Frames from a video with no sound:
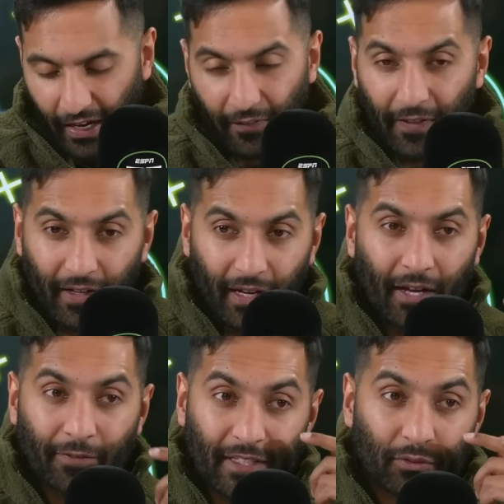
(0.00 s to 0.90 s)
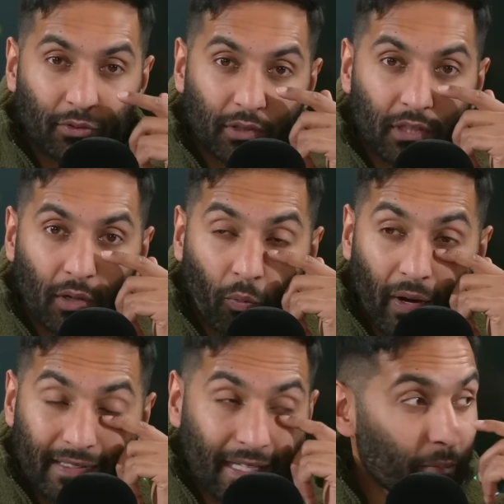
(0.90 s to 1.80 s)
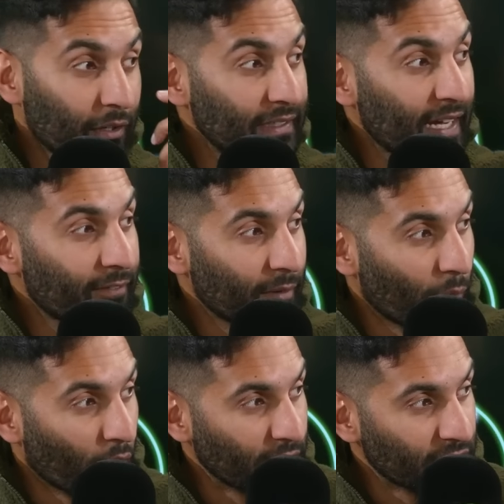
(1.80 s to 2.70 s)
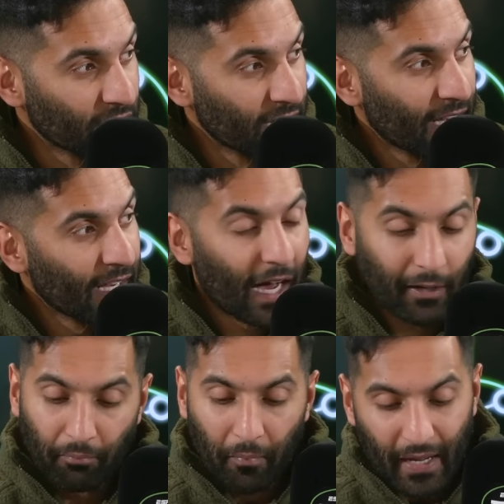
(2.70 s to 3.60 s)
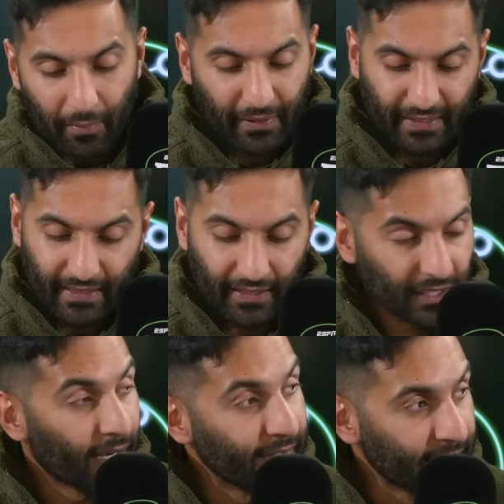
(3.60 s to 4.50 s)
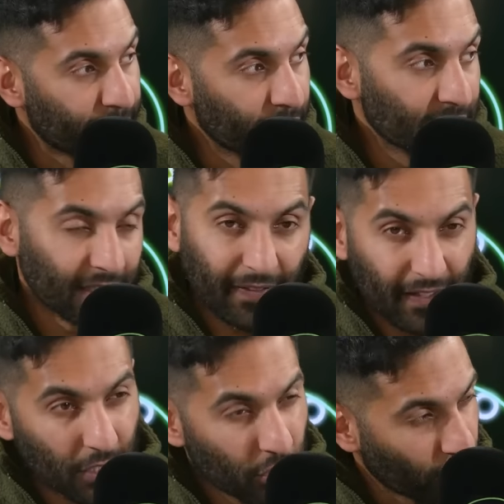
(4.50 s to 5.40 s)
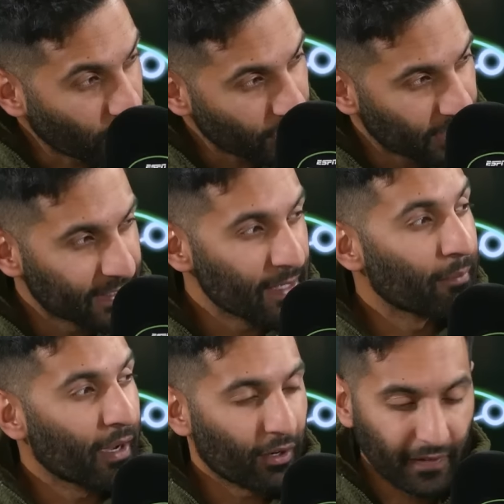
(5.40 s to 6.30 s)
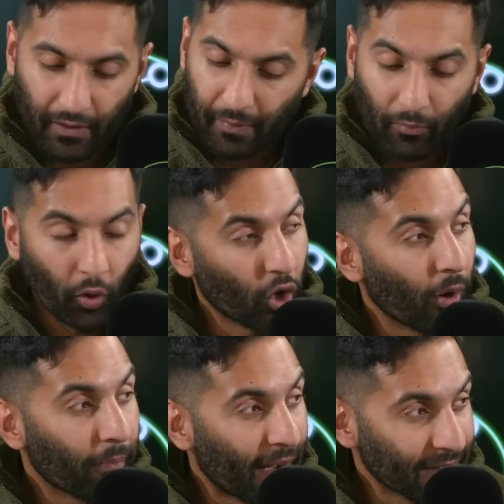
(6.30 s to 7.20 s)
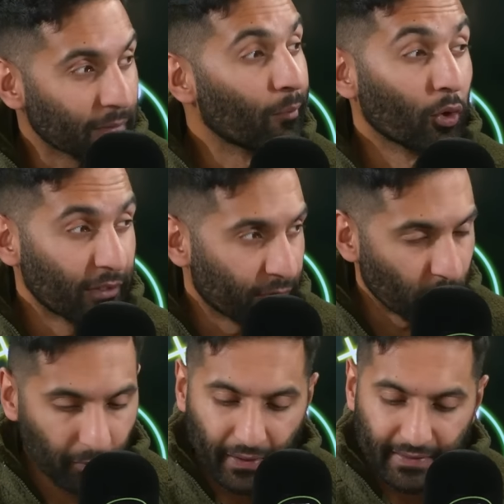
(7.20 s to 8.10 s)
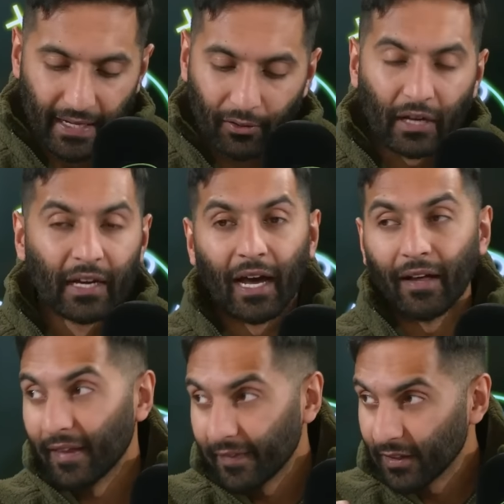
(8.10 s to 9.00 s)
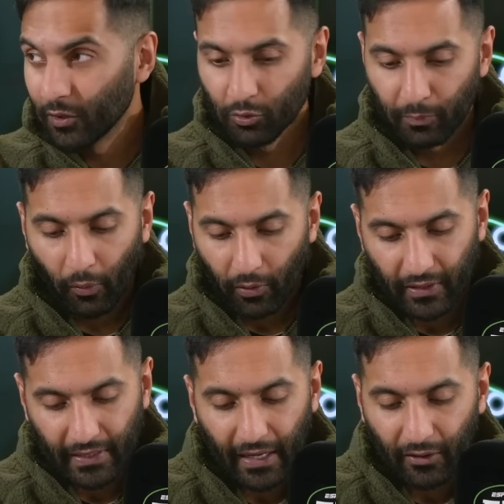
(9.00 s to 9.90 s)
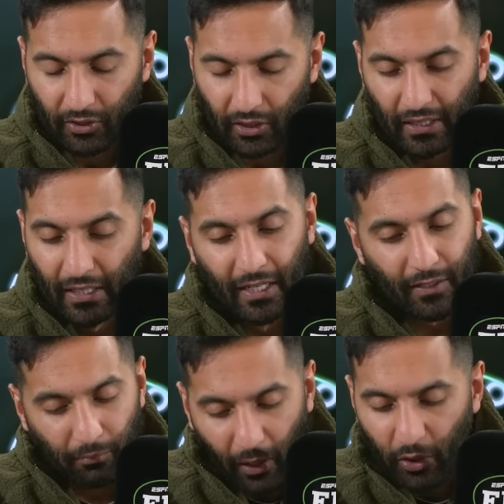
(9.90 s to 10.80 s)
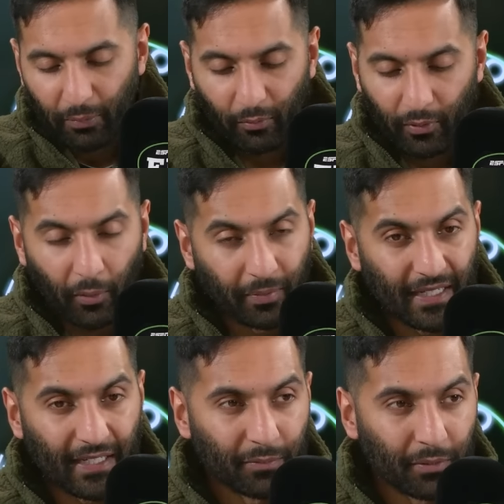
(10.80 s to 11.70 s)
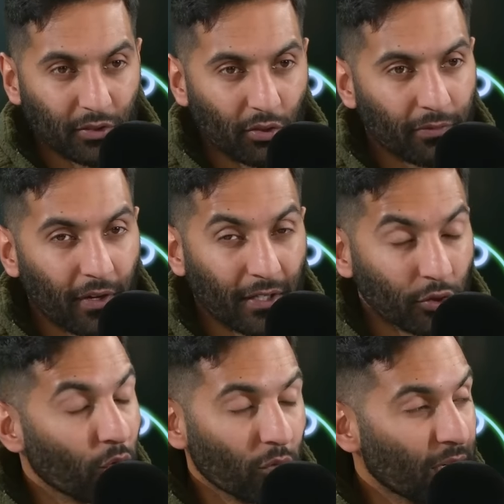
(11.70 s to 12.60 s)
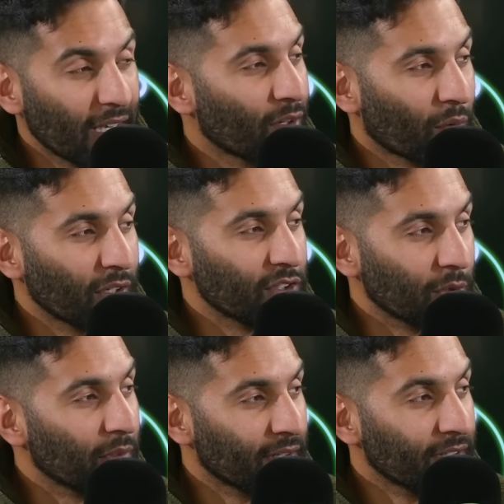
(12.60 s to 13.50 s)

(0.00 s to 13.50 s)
And I think if this was West Ham under David Moyes, I'd maybe see it slightly differently because I think he'd structure the team better. I think they'd be more compact. They'd be more difficult to break down. Mm. And then they'd use Bowen on the counter. My only problem with Lopetegui has been so far, I don't really know what he's doing.